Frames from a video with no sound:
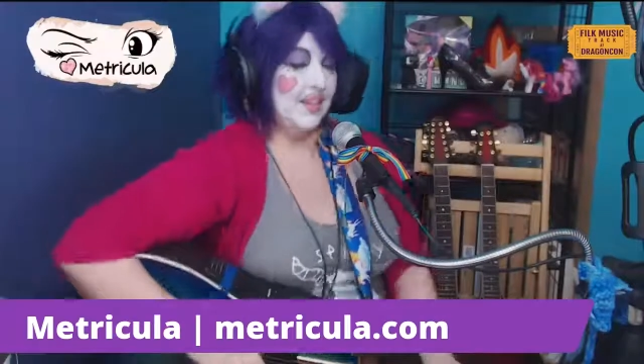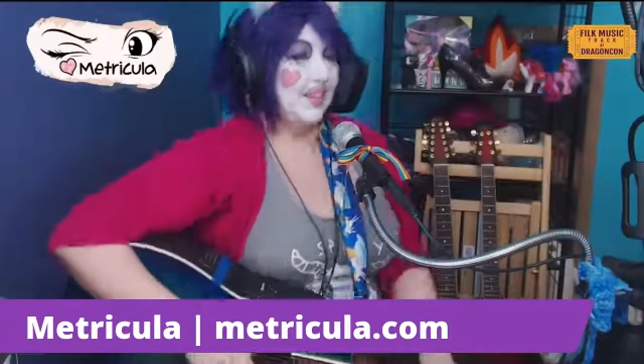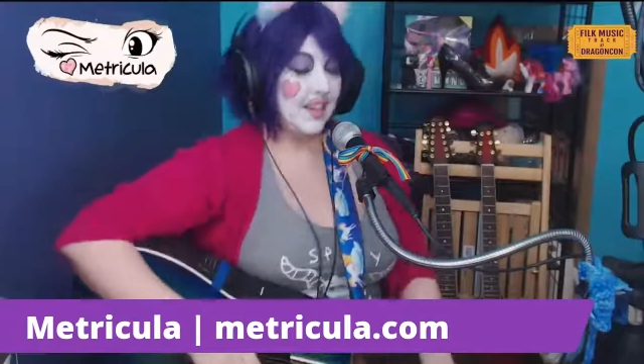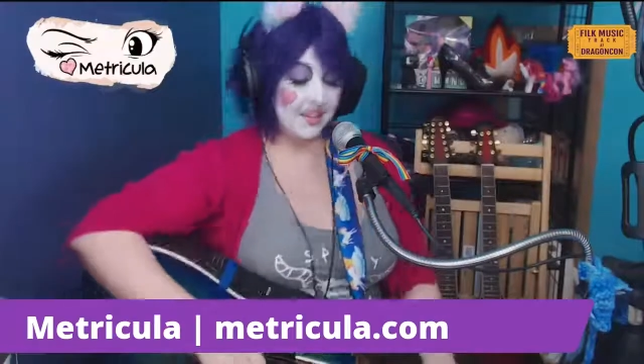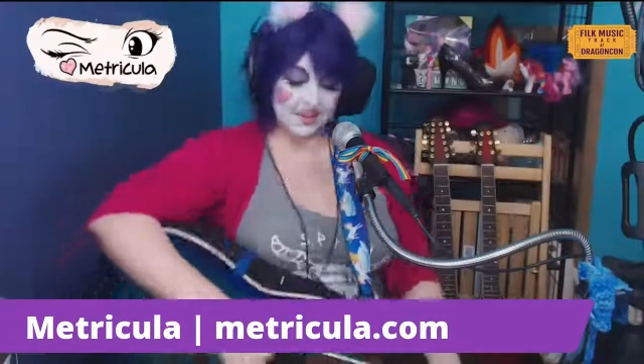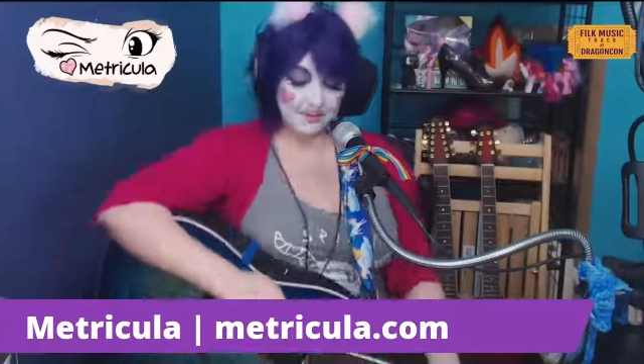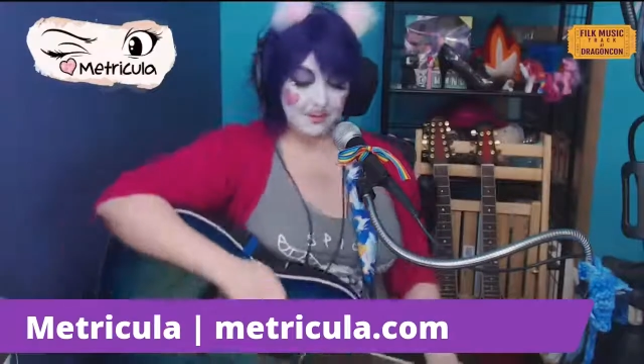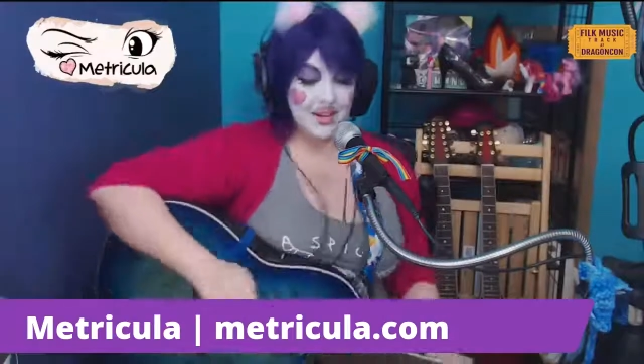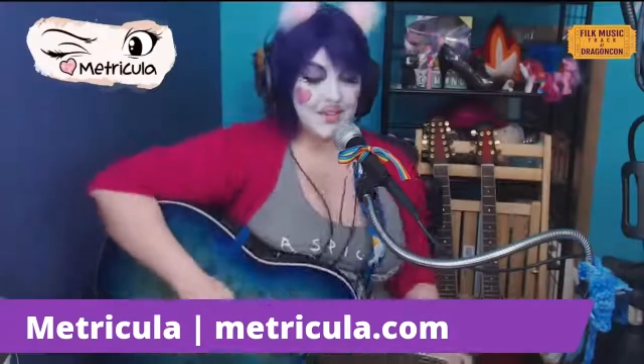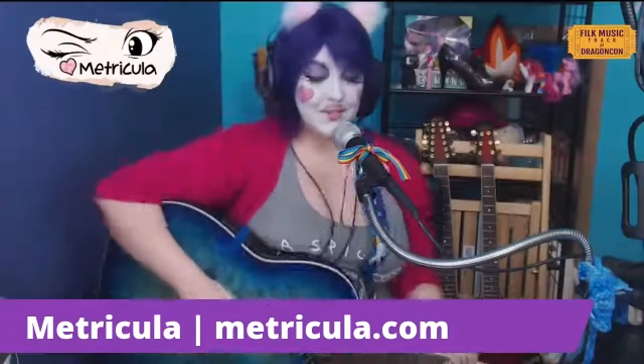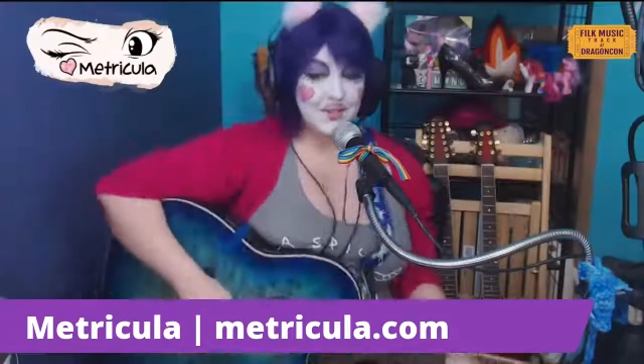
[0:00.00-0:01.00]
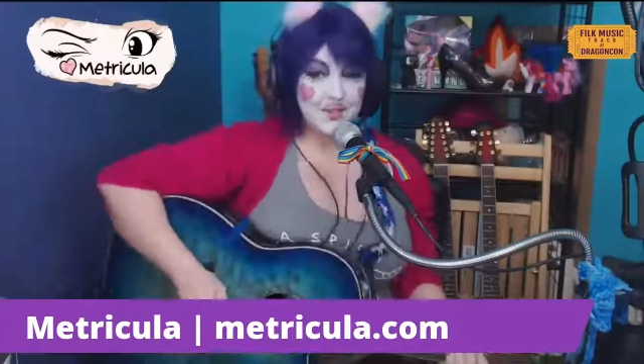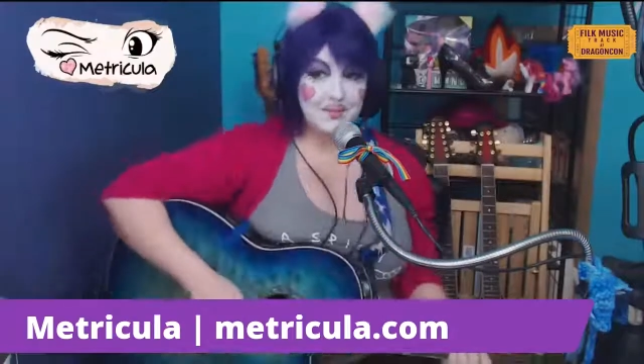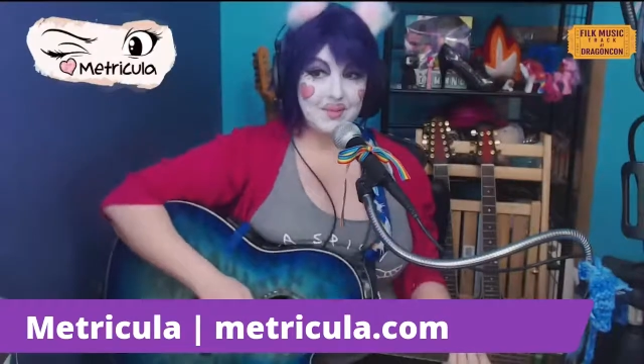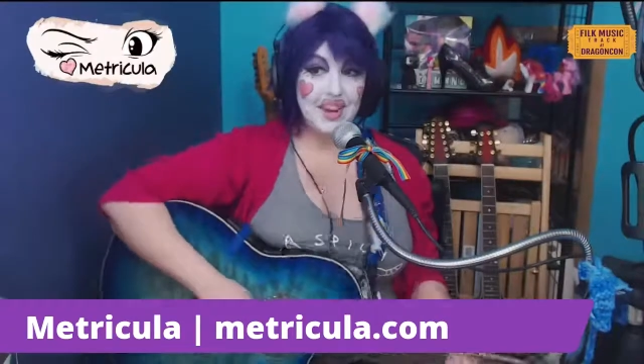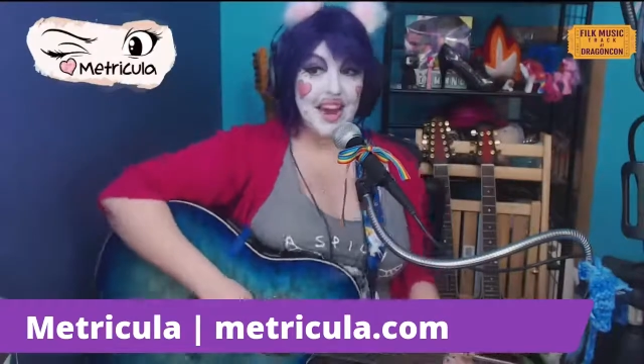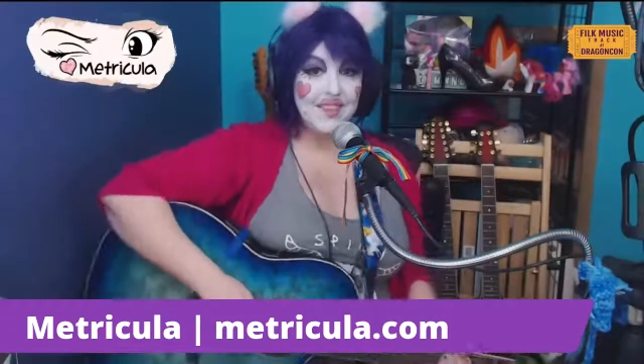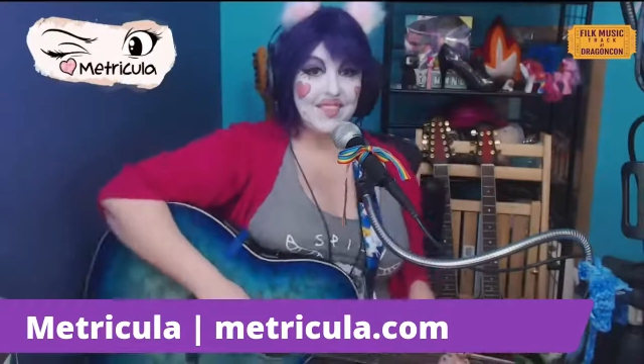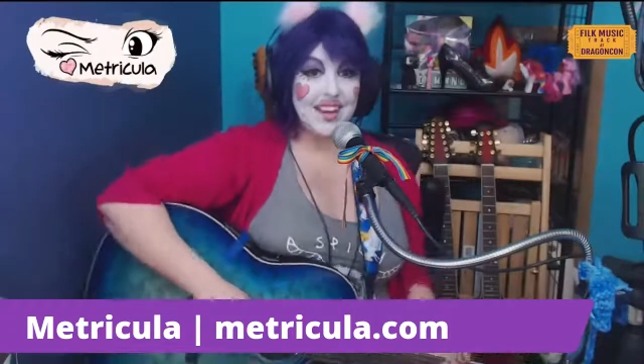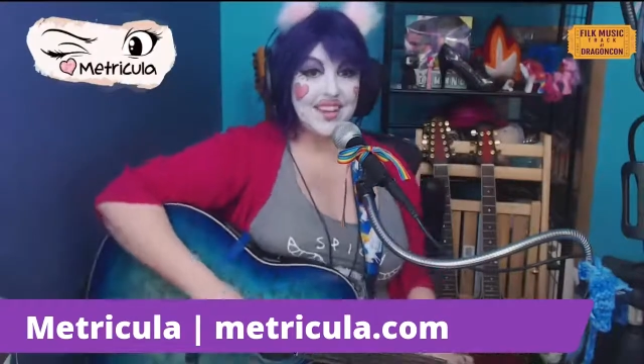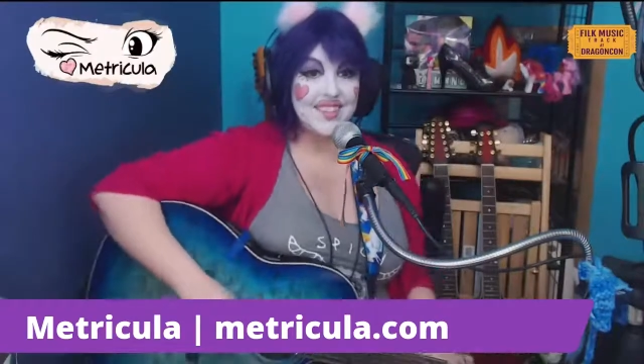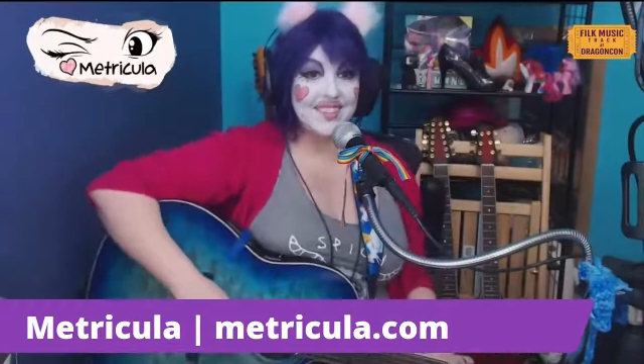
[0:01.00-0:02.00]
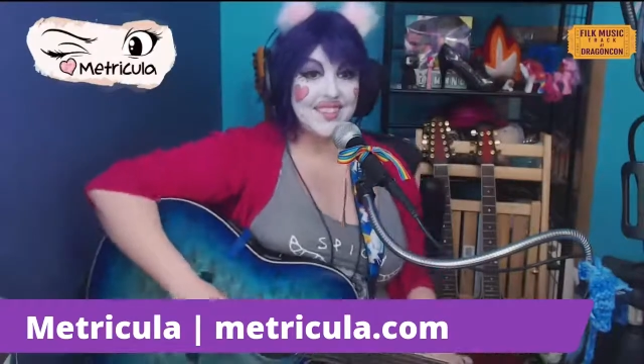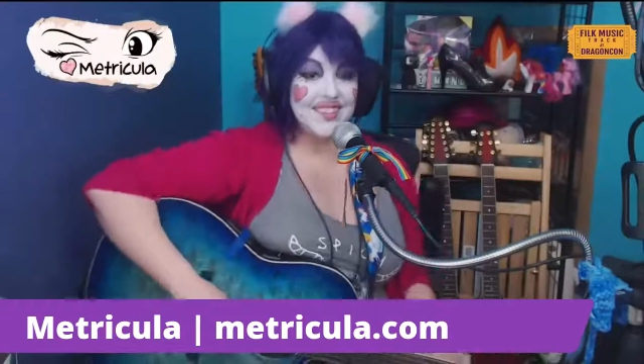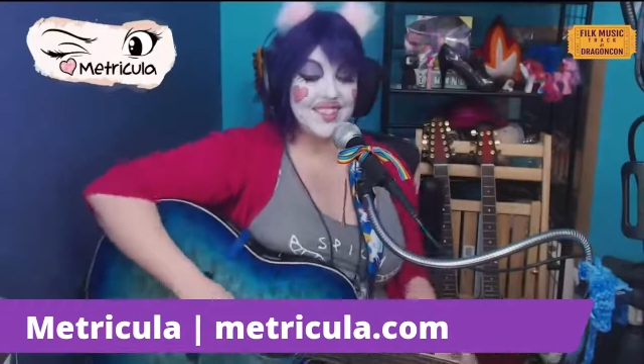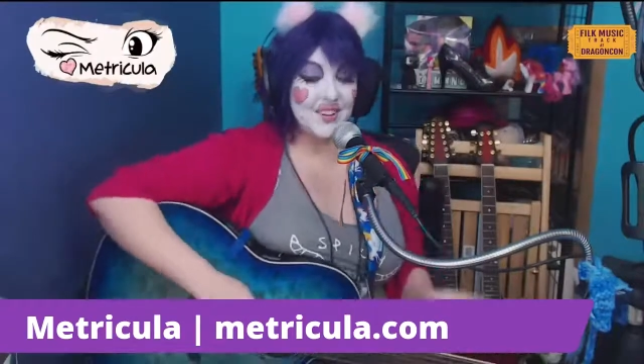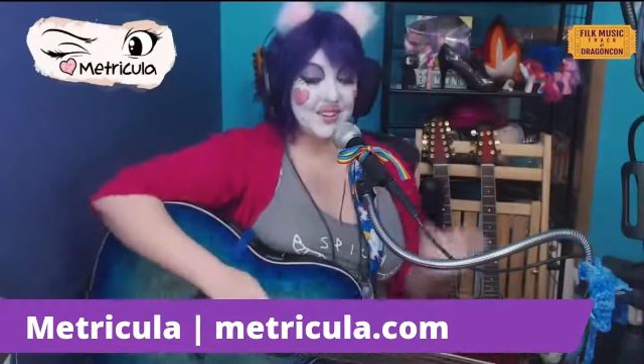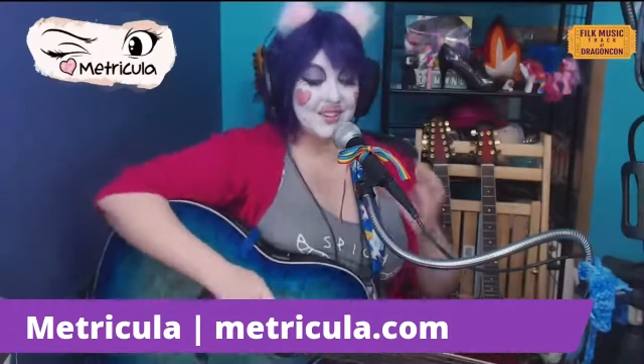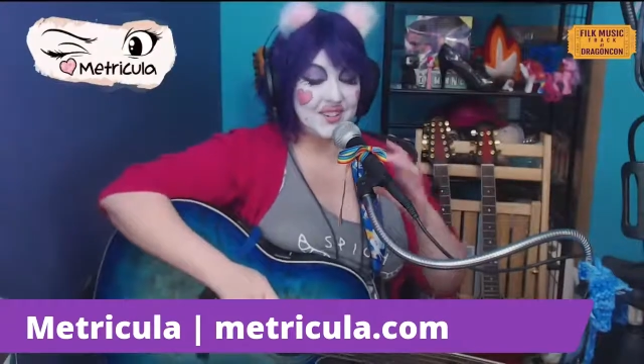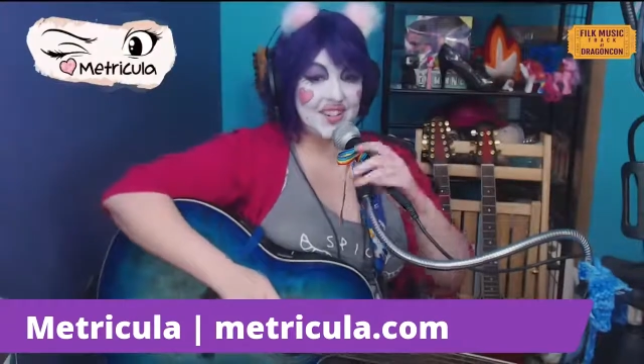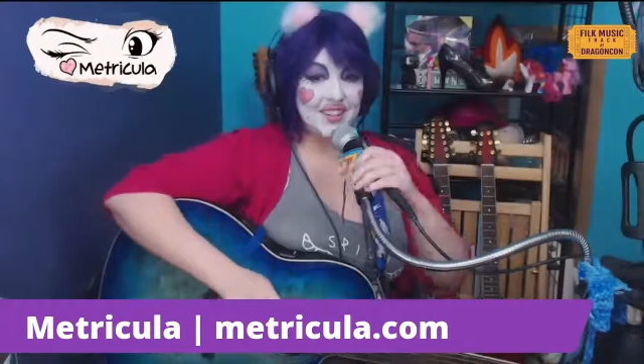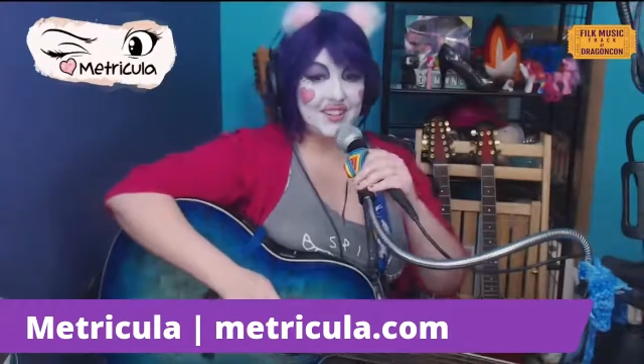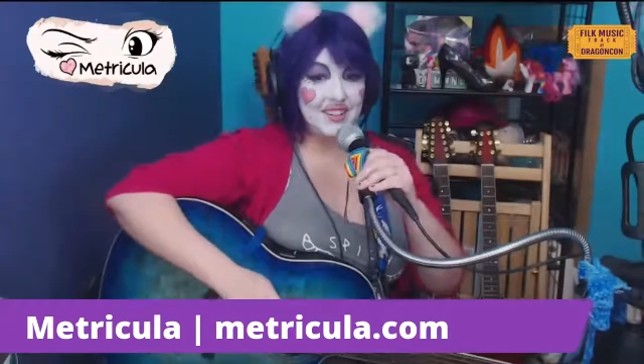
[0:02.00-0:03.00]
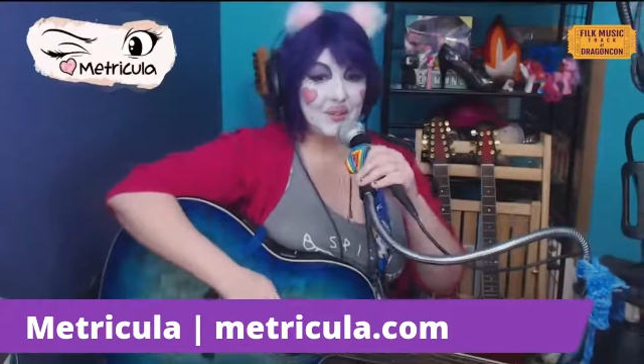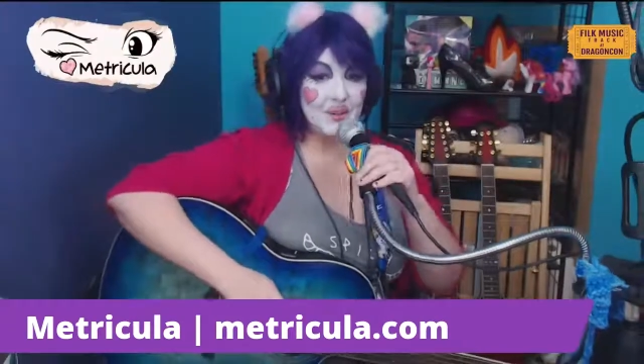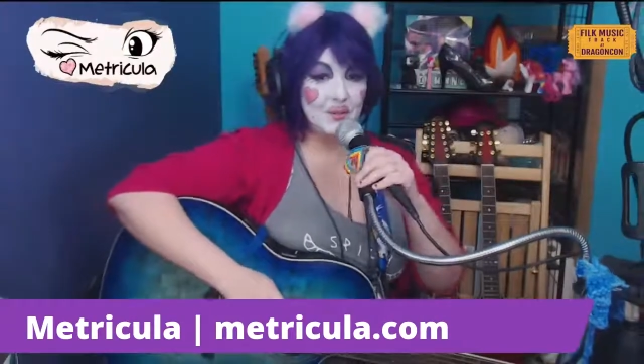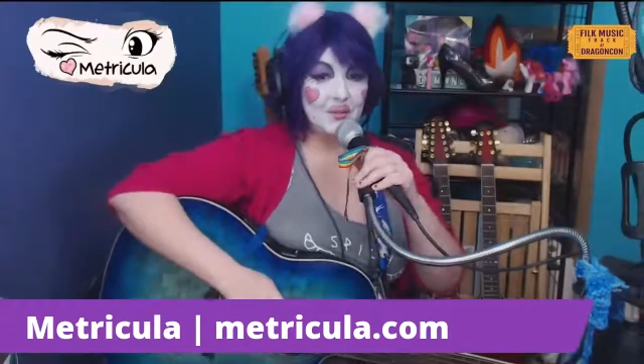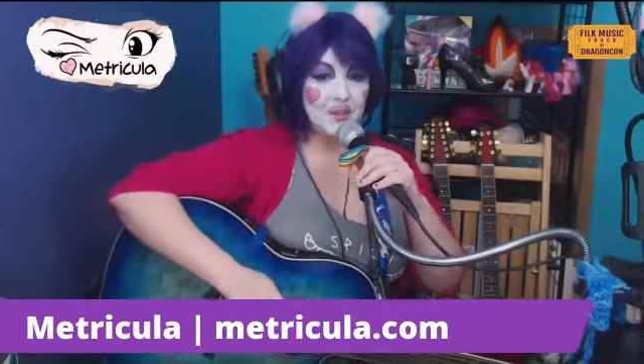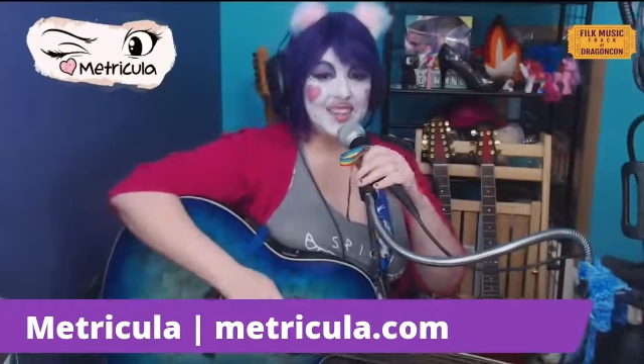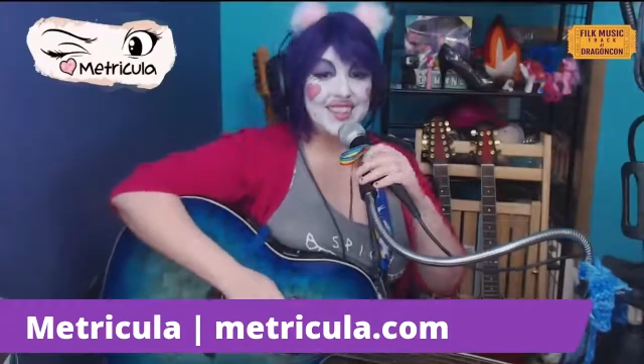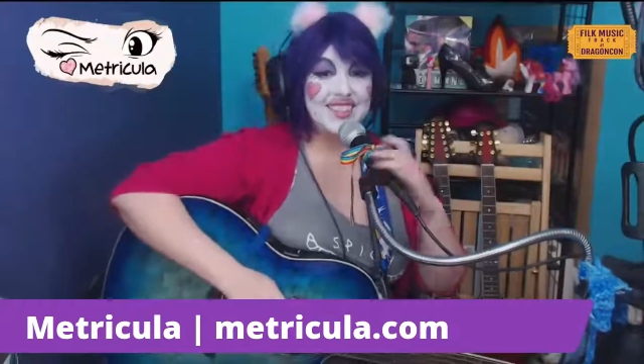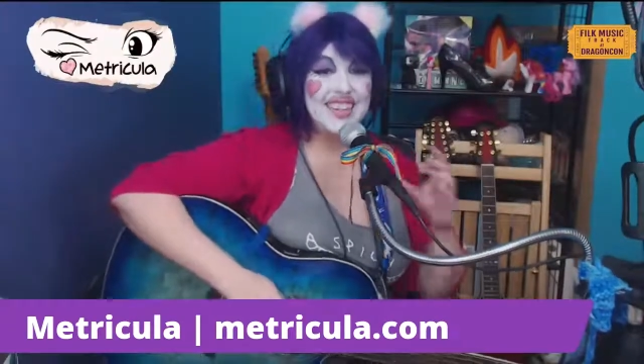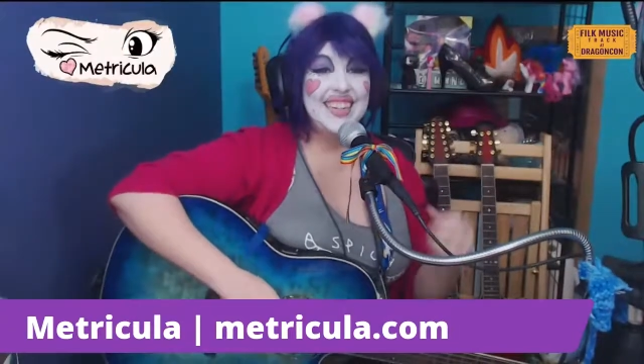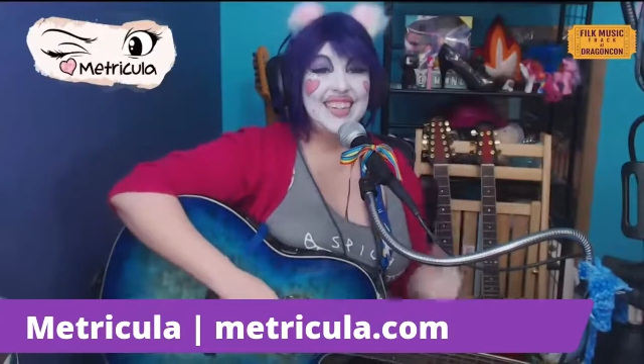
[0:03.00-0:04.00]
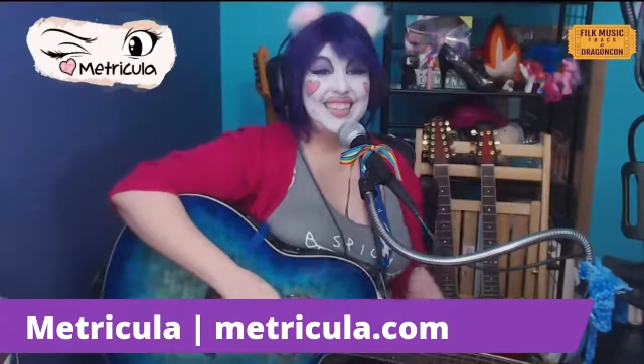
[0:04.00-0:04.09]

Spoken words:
lots of ways for them to have angst that aren't killing their girlfriends.